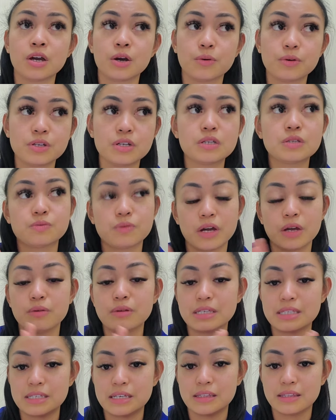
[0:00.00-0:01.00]
which is why
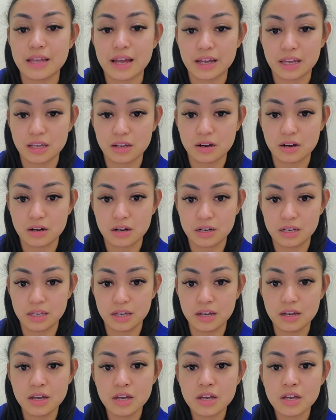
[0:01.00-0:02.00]
we see
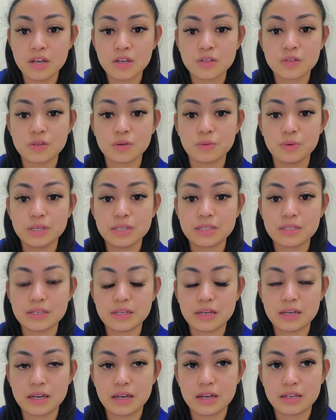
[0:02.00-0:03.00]
tachycardia. So we
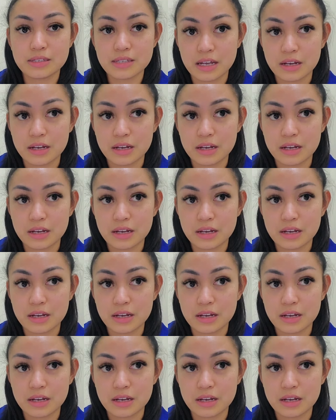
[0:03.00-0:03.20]
see